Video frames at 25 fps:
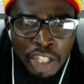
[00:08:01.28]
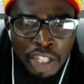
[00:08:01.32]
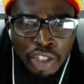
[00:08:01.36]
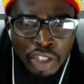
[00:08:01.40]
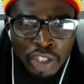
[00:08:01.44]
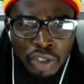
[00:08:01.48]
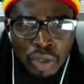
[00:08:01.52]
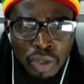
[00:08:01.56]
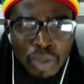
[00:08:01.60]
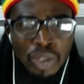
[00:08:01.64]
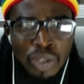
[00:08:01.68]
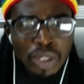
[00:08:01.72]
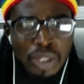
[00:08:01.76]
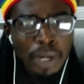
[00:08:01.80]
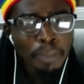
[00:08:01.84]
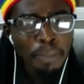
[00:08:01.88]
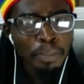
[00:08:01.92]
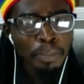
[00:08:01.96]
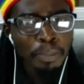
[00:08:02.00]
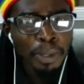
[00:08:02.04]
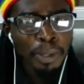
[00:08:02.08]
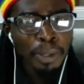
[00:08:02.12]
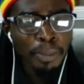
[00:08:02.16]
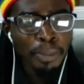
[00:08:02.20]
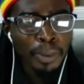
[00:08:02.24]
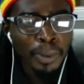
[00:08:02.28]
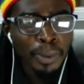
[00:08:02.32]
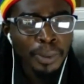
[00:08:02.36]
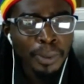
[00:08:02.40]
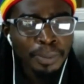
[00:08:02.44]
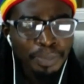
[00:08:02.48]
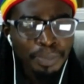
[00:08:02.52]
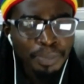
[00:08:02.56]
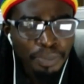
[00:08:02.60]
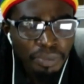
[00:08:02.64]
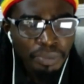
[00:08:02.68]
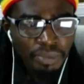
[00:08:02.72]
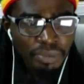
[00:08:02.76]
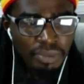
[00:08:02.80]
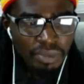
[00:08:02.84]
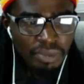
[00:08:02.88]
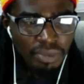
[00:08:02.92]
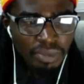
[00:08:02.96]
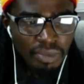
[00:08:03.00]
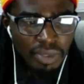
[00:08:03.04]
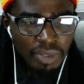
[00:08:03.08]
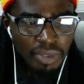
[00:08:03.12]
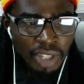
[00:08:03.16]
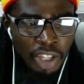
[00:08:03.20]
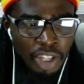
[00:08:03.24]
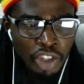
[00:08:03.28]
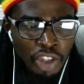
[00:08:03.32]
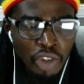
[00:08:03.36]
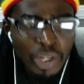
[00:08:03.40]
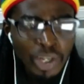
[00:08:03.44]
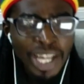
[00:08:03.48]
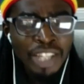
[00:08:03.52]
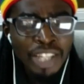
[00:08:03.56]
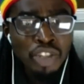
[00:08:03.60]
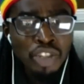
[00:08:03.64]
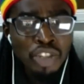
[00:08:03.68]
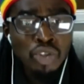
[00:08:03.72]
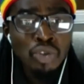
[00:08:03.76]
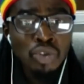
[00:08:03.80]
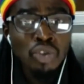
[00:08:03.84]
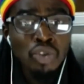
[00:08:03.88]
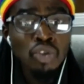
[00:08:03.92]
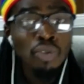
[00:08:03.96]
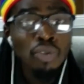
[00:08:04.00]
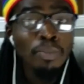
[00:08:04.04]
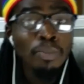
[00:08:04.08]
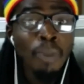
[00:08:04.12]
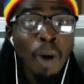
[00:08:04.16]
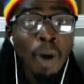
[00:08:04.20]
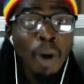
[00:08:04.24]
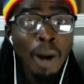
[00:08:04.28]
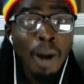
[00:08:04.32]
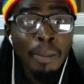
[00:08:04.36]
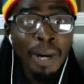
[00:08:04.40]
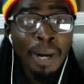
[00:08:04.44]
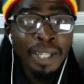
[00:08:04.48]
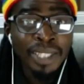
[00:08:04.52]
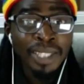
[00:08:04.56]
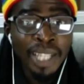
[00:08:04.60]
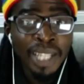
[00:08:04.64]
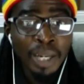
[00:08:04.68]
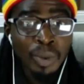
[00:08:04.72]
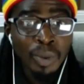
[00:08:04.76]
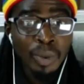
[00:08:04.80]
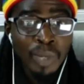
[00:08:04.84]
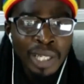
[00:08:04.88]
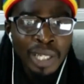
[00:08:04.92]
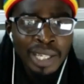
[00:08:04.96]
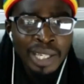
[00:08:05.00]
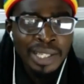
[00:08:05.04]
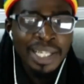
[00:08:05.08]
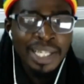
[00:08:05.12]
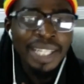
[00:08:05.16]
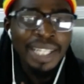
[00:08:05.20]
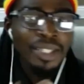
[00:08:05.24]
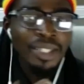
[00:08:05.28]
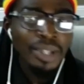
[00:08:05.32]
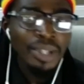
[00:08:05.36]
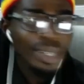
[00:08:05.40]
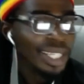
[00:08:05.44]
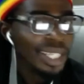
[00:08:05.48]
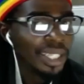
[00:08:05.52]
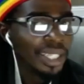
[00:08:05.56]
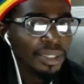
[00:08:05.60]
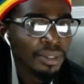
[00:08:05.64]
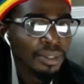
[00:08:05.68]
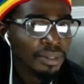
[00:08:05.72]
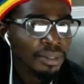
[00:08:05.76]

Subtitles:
You know, some people, you get to know more about them when they start talking.